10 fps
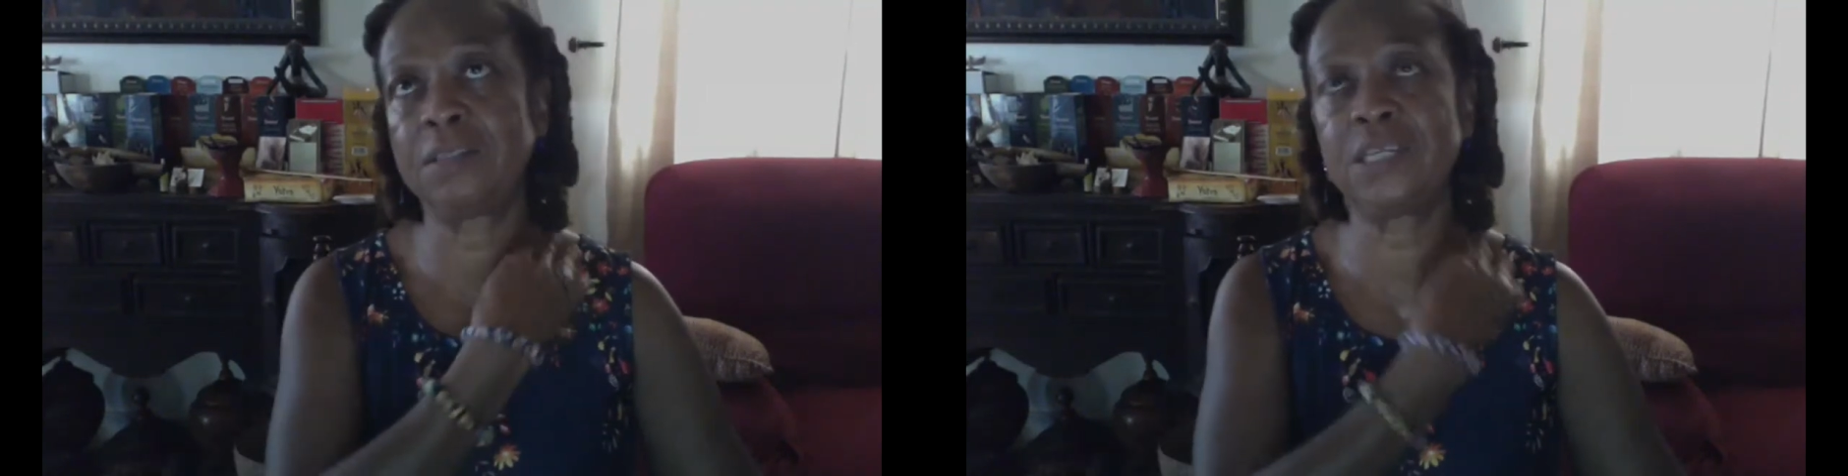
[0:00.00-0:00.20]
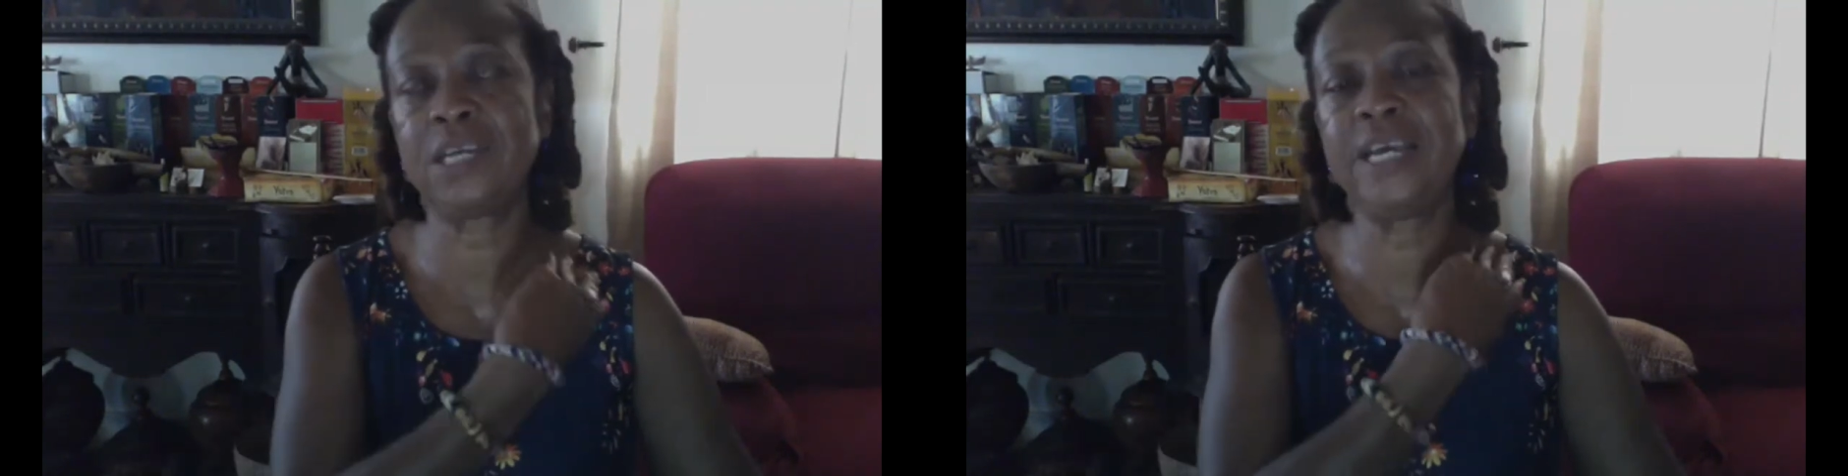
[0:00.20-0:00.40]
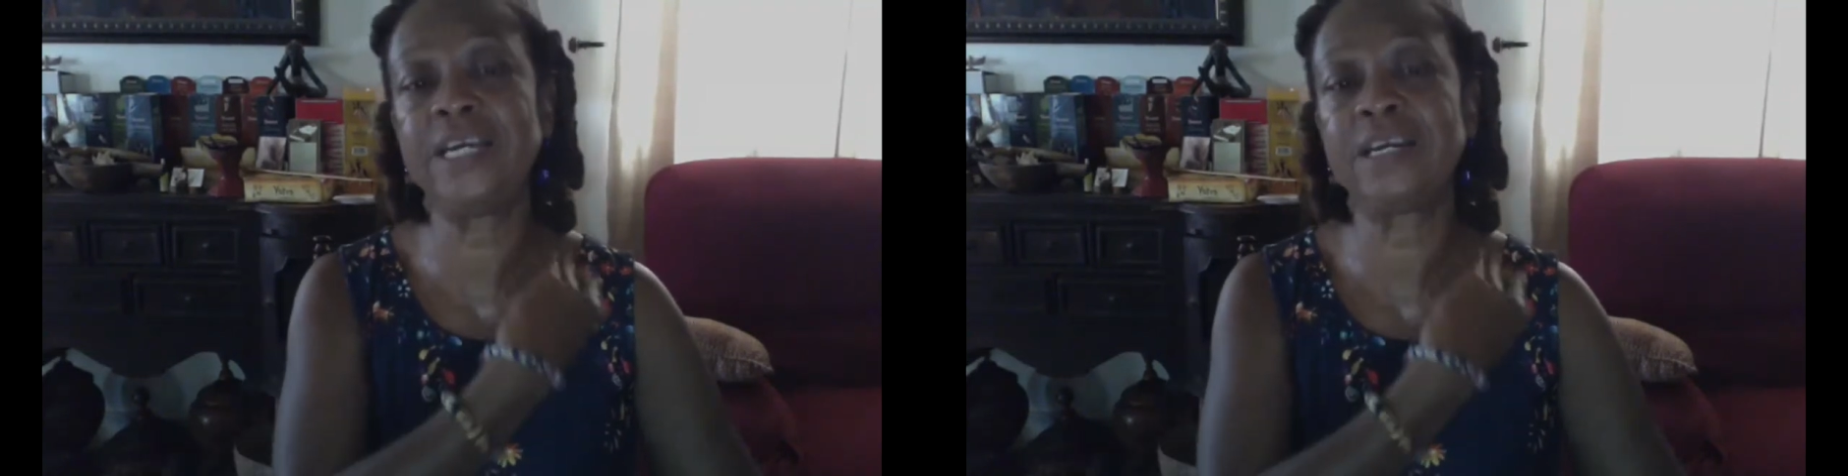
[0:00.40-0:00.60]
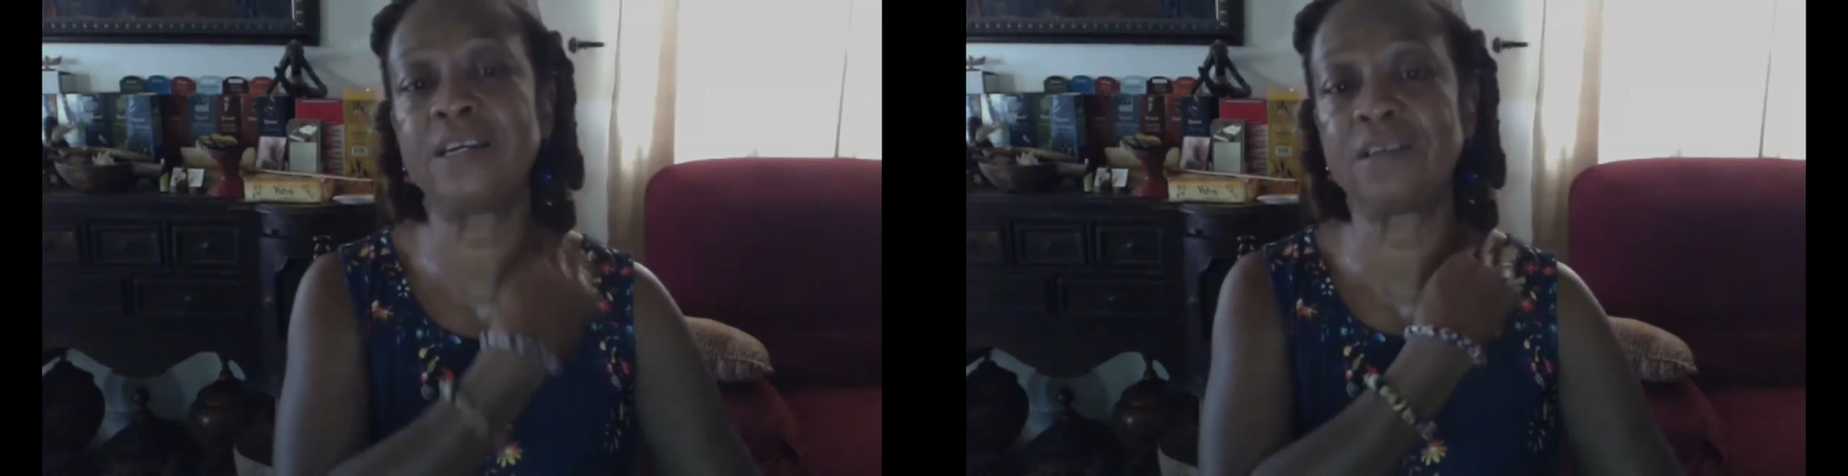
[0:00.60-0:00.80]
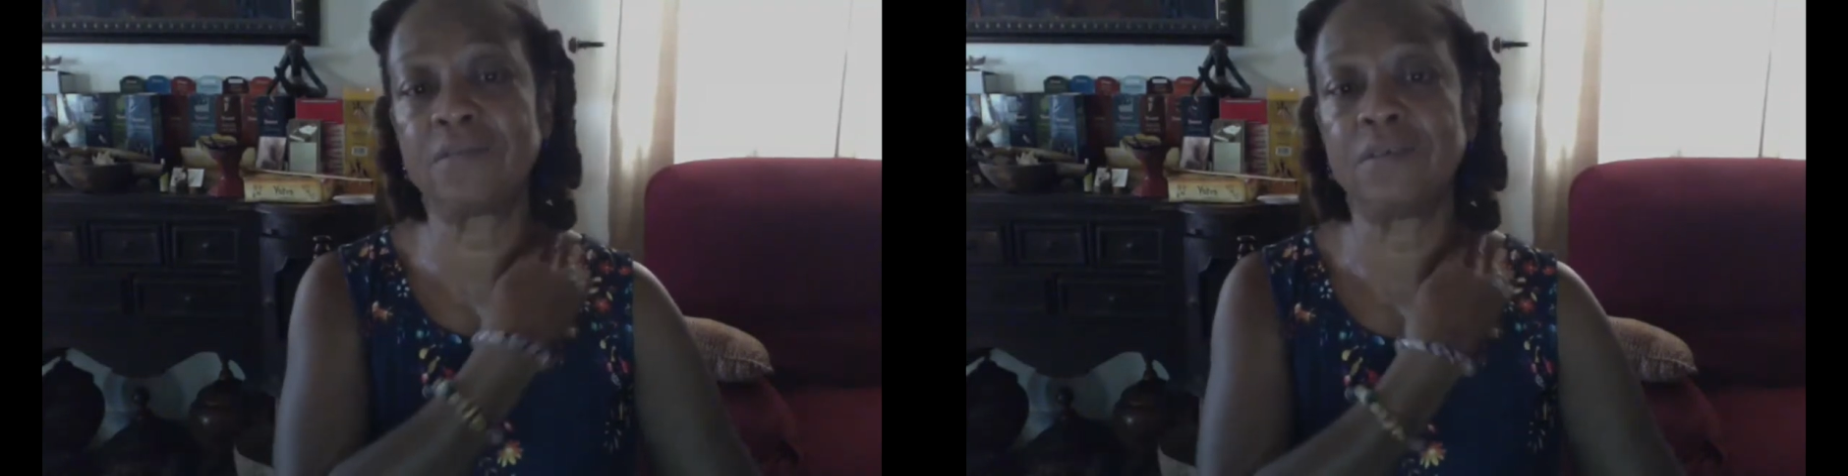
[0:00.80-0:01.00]
to
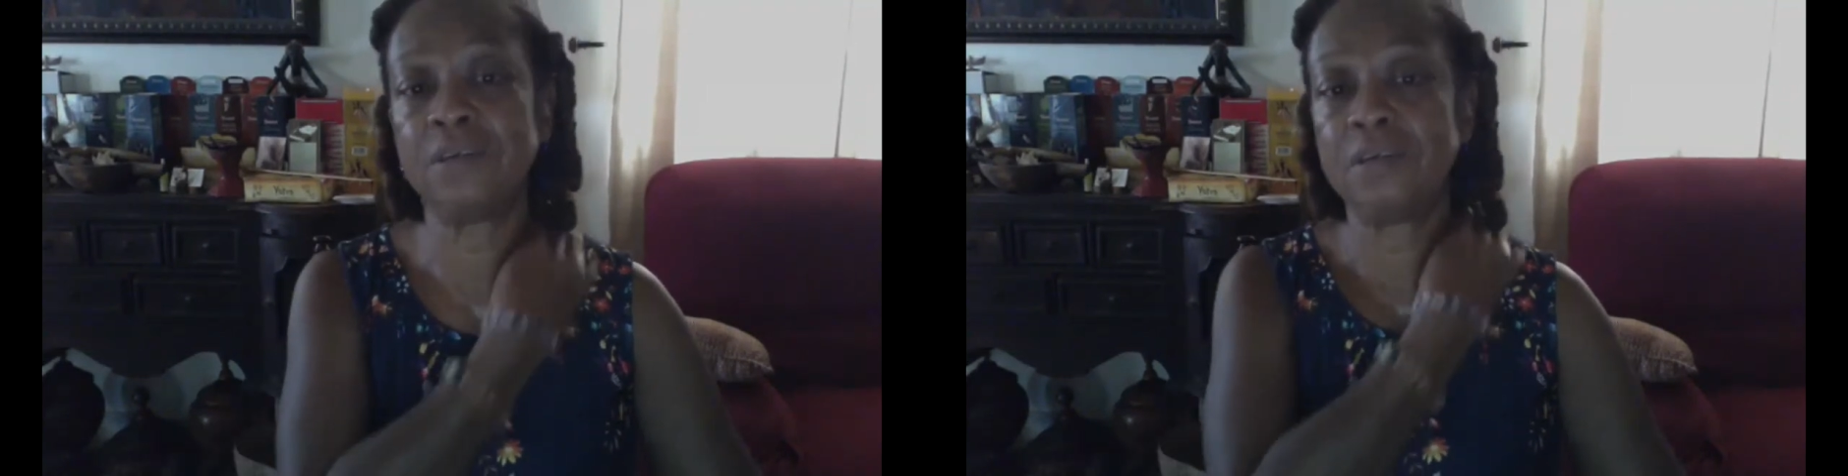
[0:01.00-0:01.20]
here, to